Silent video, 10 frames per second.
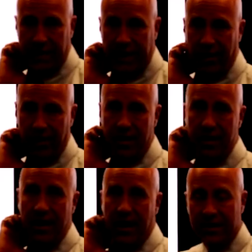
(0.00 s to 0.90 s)
rodent
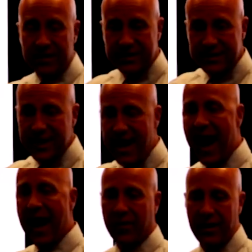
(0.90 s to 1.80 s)
killer. This
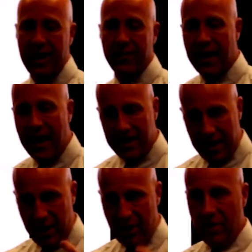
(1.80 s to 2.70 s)
is an acronym
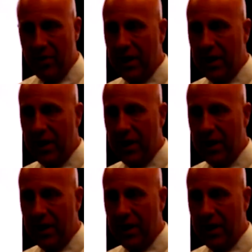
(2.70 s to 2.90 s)
that